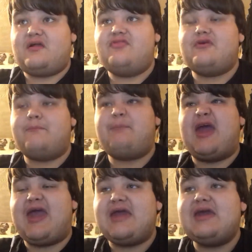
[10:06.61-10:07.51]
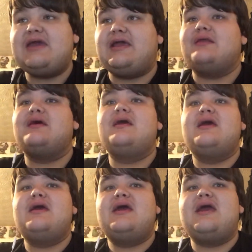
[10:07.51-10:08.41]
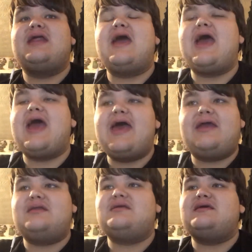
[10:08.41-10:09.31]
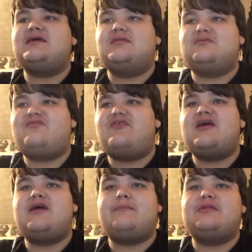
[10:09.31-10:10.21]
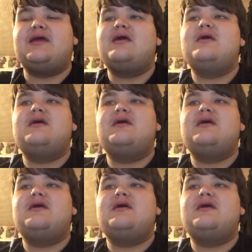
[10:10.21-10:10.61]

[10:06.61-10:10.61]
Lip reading: the pain and agony in the family.